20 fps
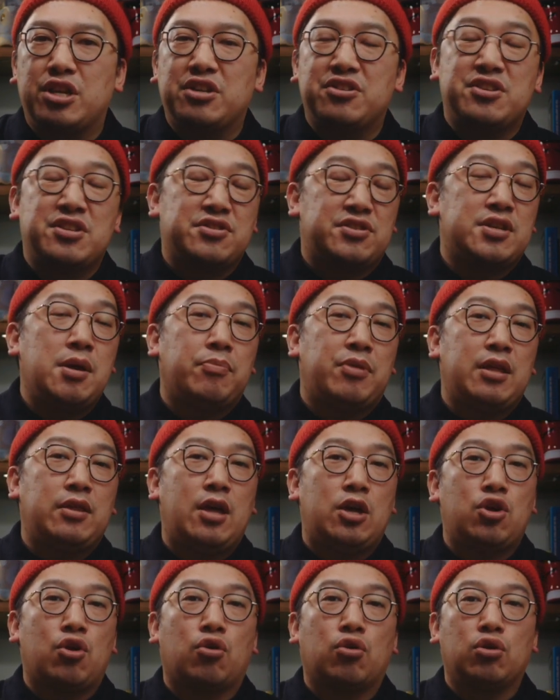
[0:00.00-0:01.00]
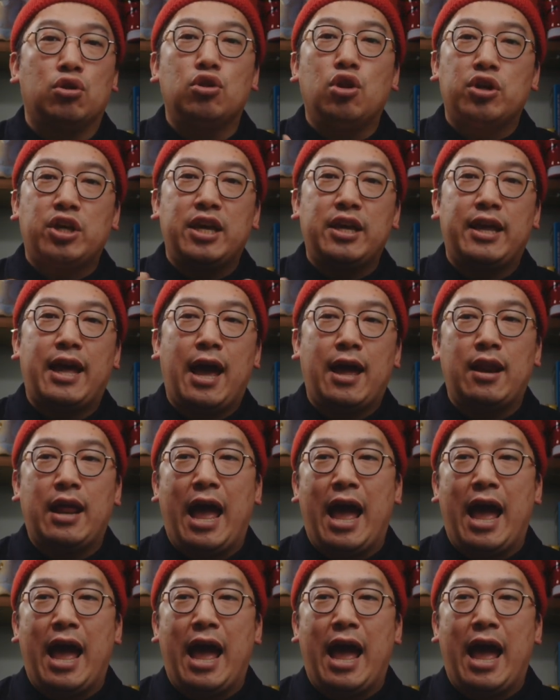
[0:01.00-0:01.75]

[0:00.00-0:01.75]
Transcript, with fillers: Is it something that you're looking at